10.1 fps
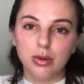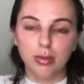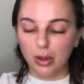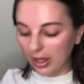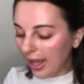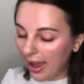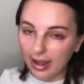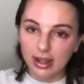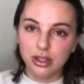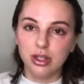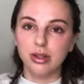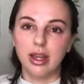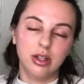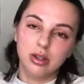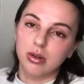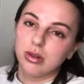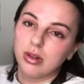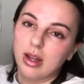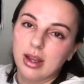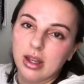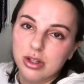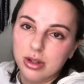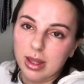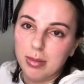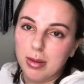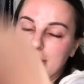would be great. Yeah, I can do like maybe